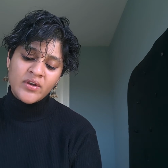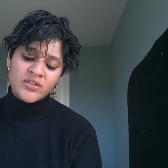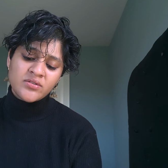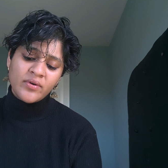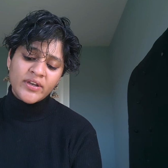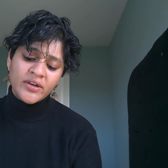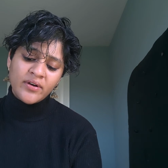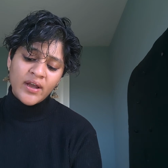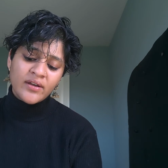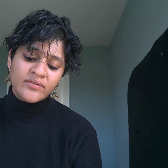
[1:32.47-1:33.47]
Twenty
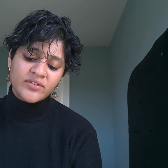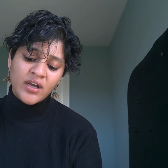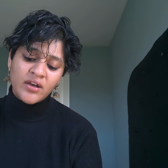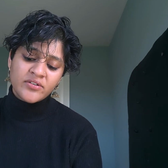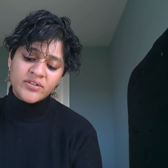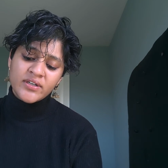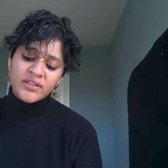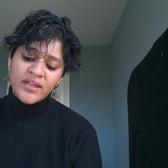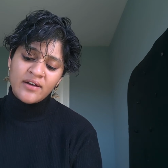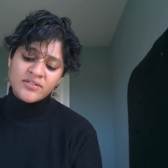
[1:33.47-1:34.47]
arrived, a hundred, a
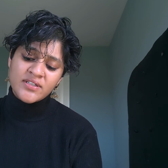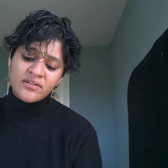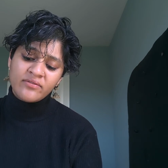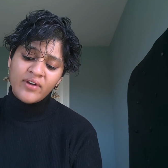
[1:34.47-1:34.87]
thousand,